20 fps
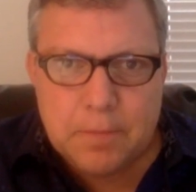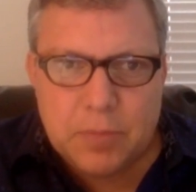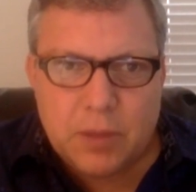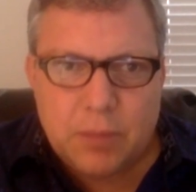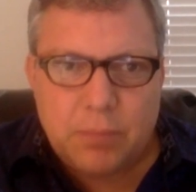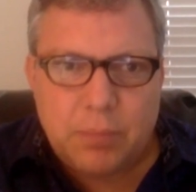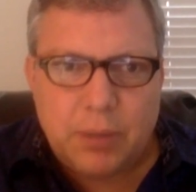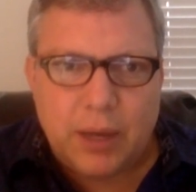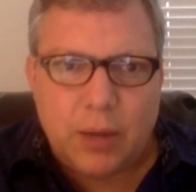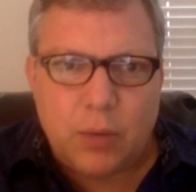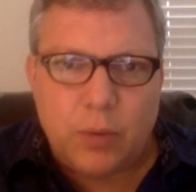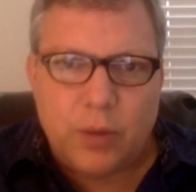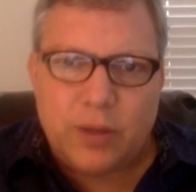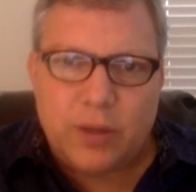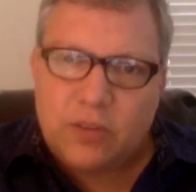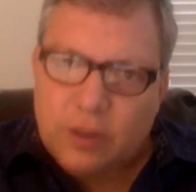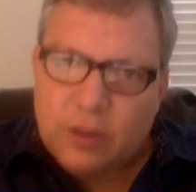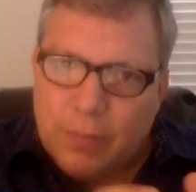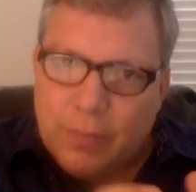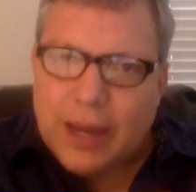But when
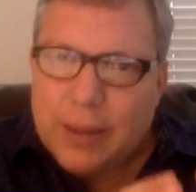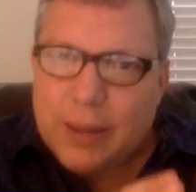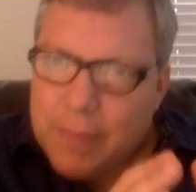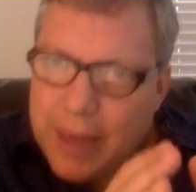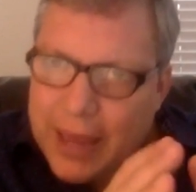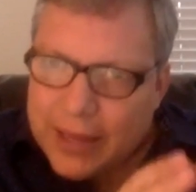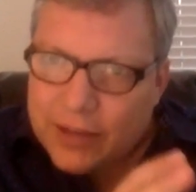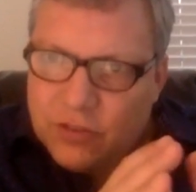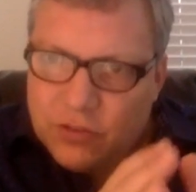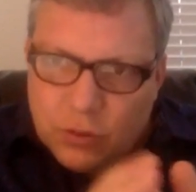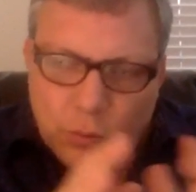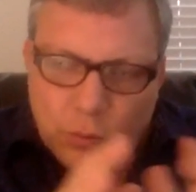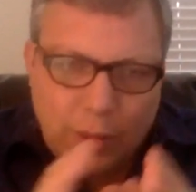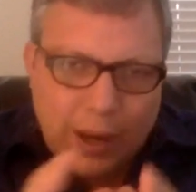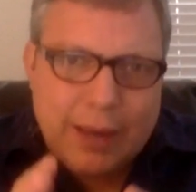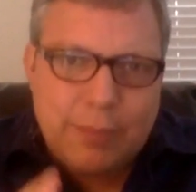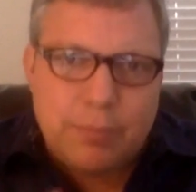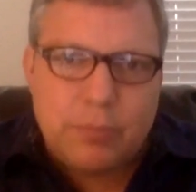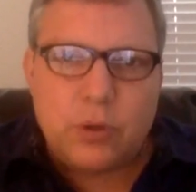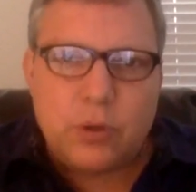somebody makes the
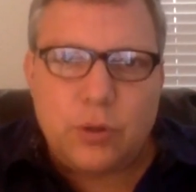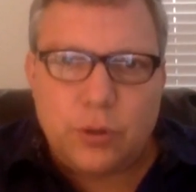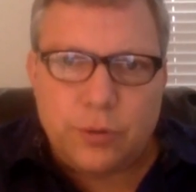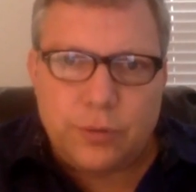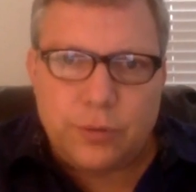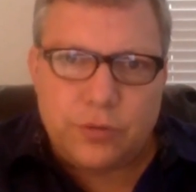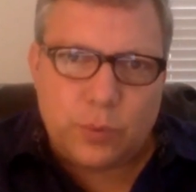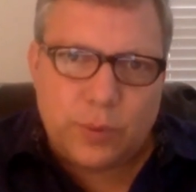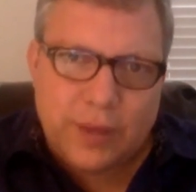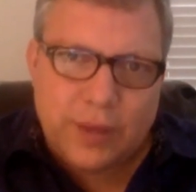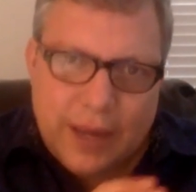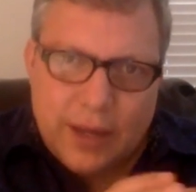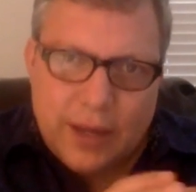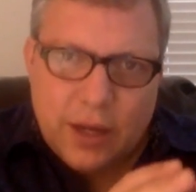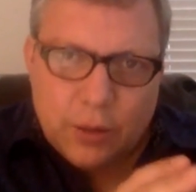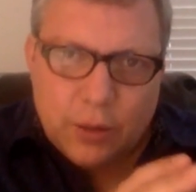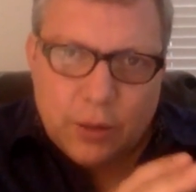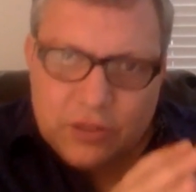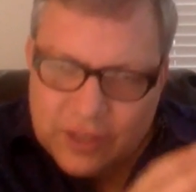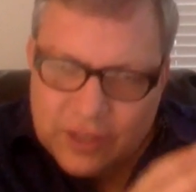right moves, when
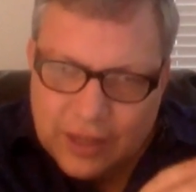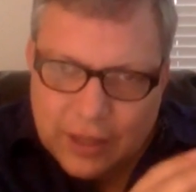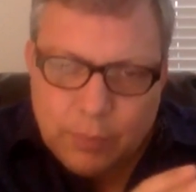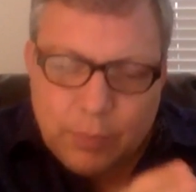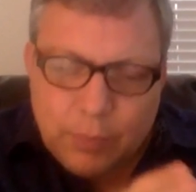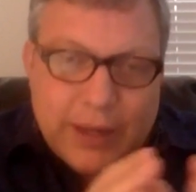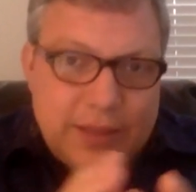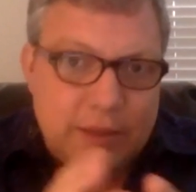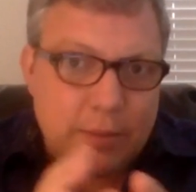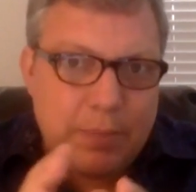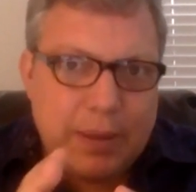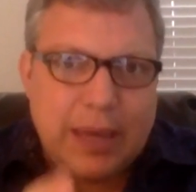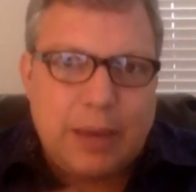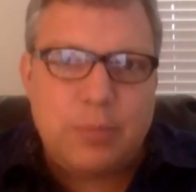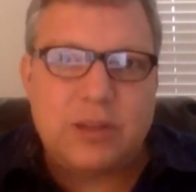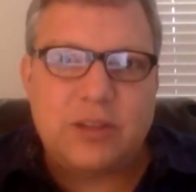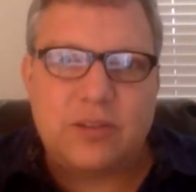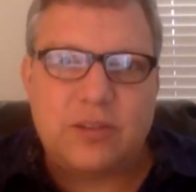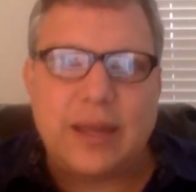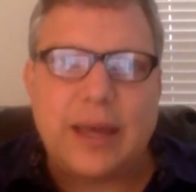they, celebrate the
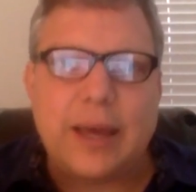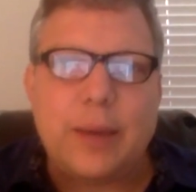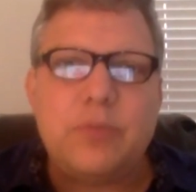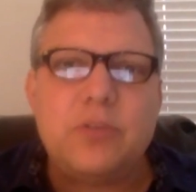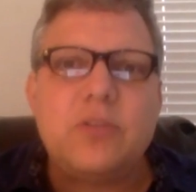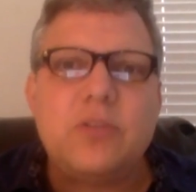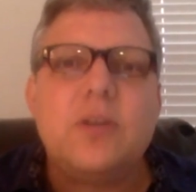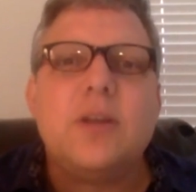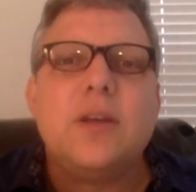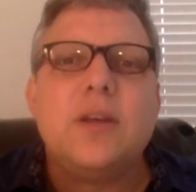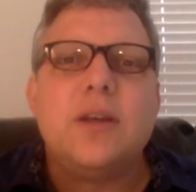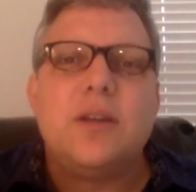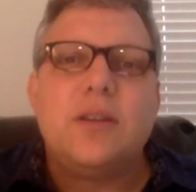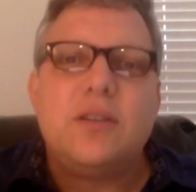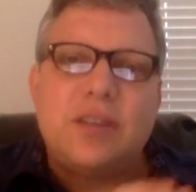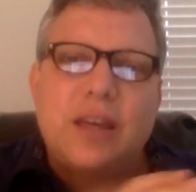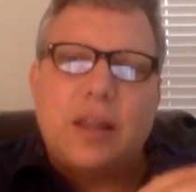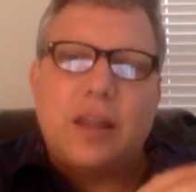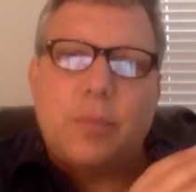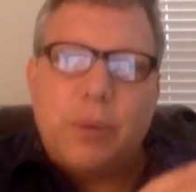baby steps,
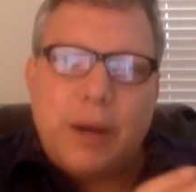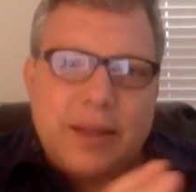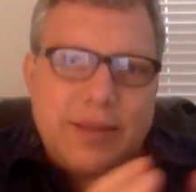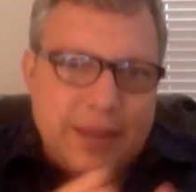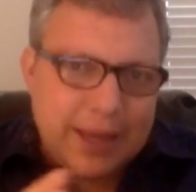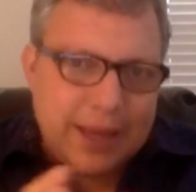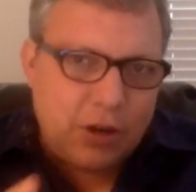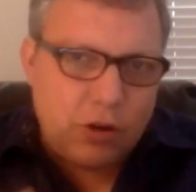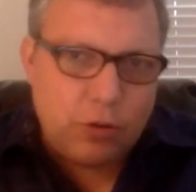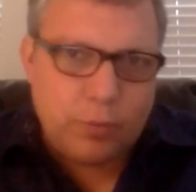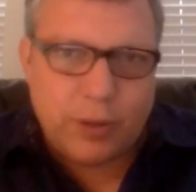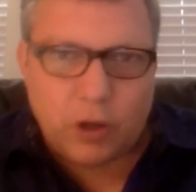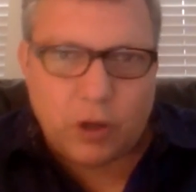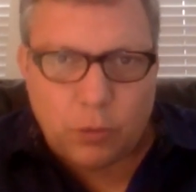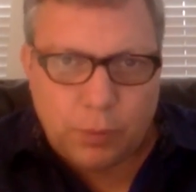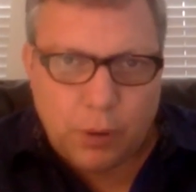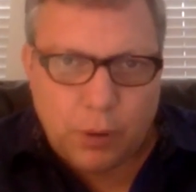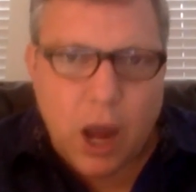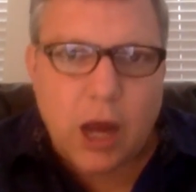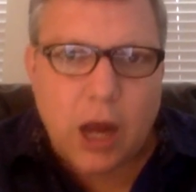celebrate the
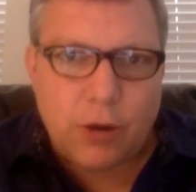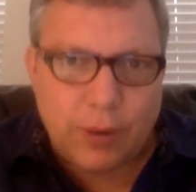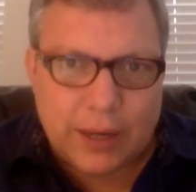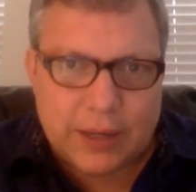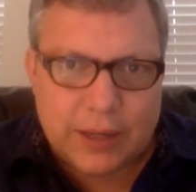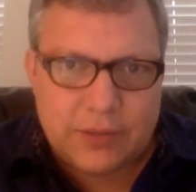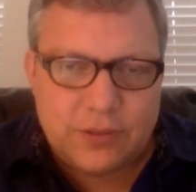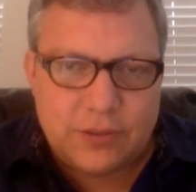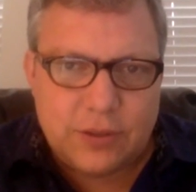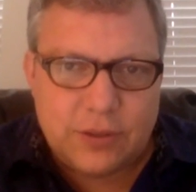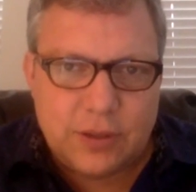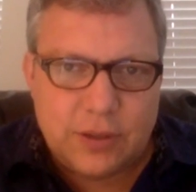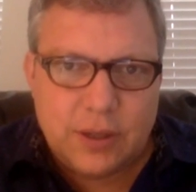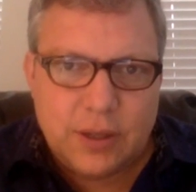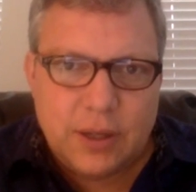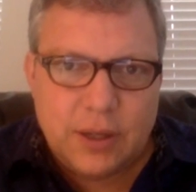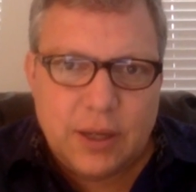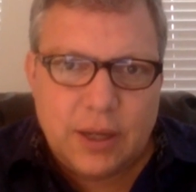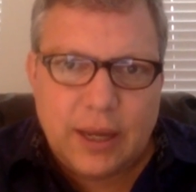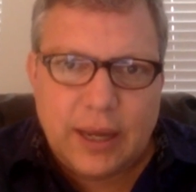incremental progress,
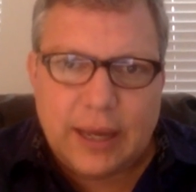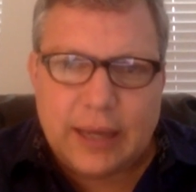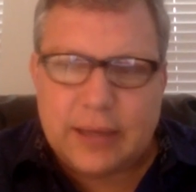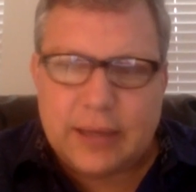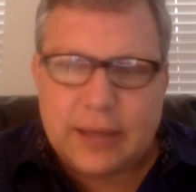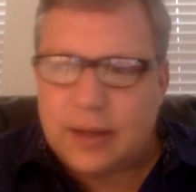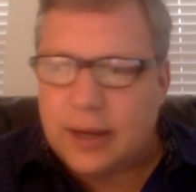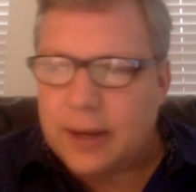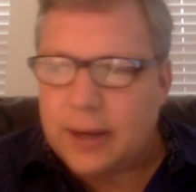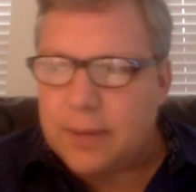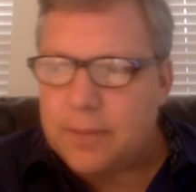and